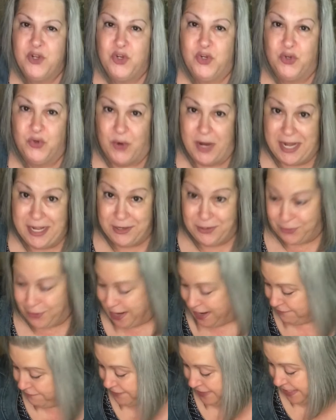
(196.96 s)
great
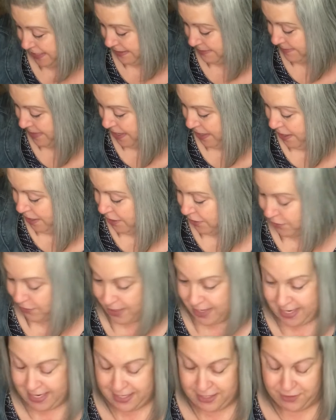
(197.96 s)
crafting
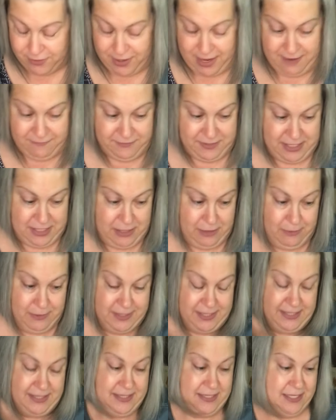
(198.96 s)

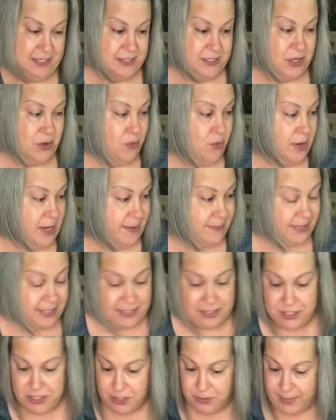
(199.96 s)
uses. So what I'm
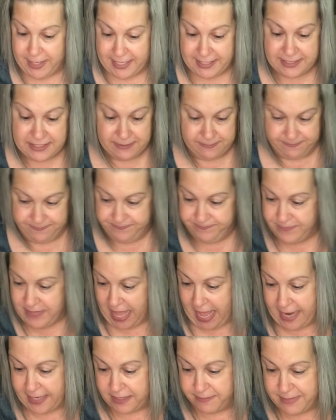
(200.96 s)
going to do is
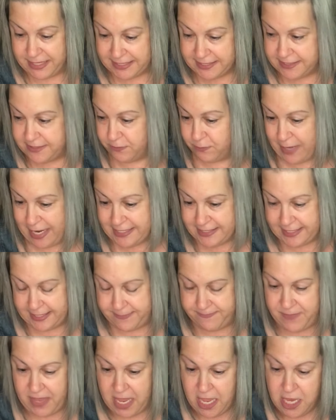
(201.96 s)
I'm going to mix the
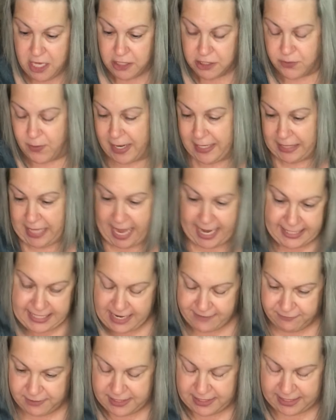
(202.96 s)
resin. So I lined
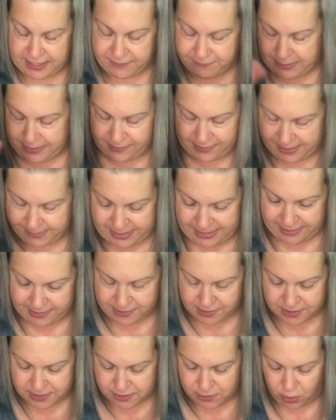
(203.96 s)
everything. Let me
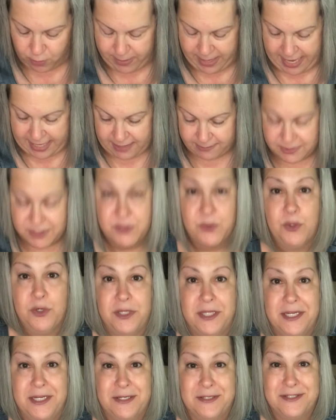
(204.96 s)
just go back. I'm
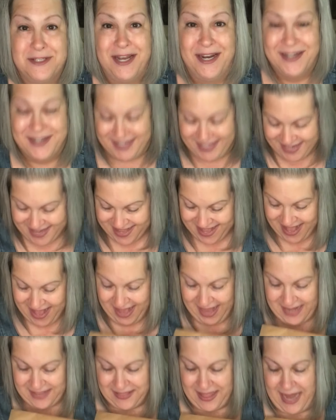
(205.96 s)
scrolling here. Sorry.
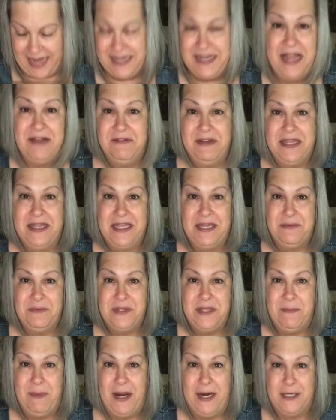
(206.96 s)
I lined everything
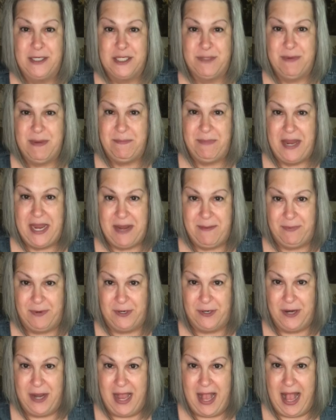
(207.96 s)
with the parchment
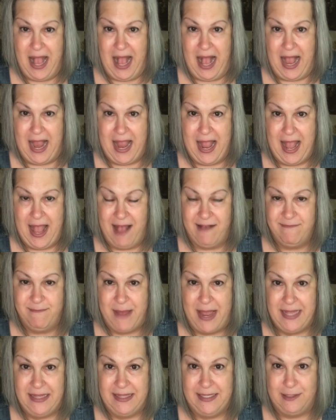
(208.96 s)
paper. I have
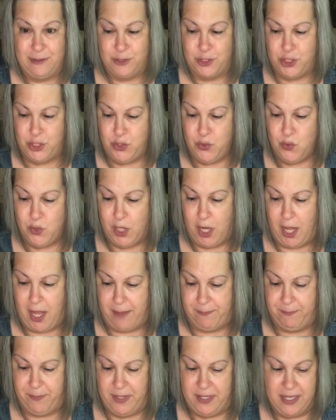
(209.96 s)
my little
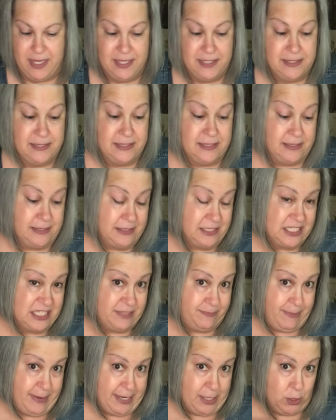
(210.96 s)
2-cup
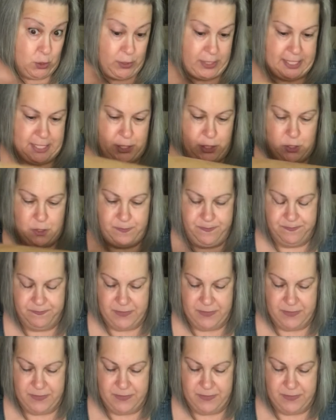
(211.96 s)
spinner here.